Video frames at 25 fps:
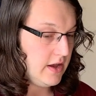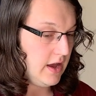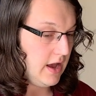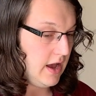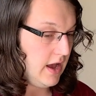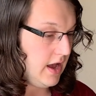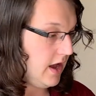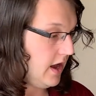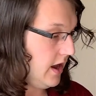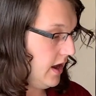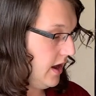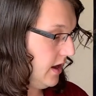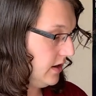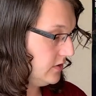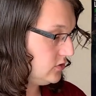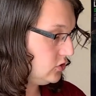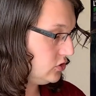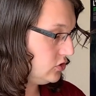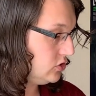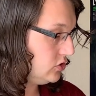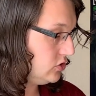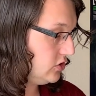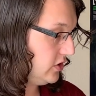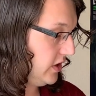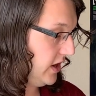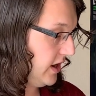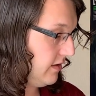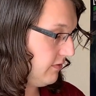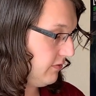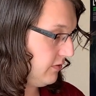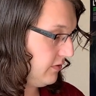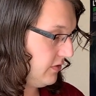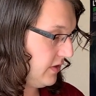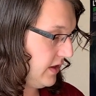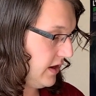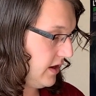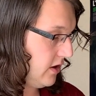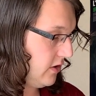
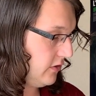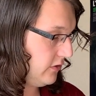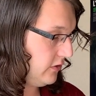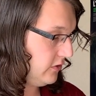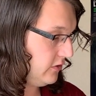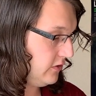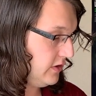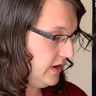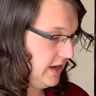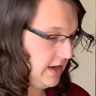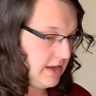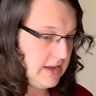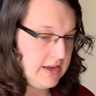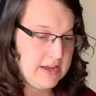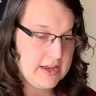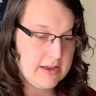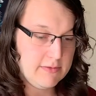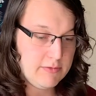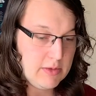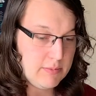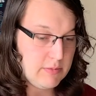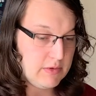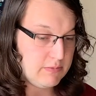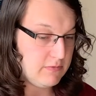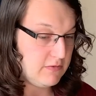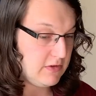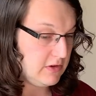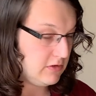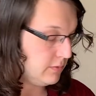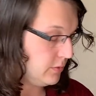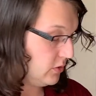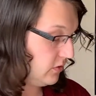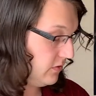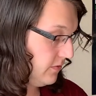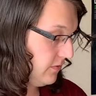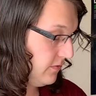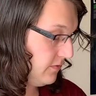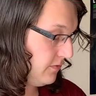if they're sneaking, give them
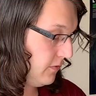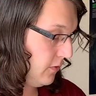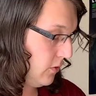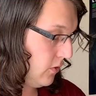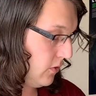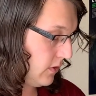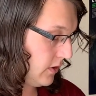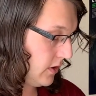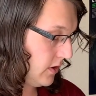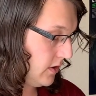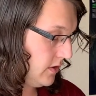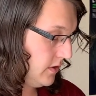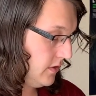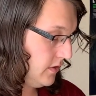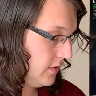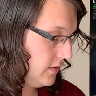Invisible 4.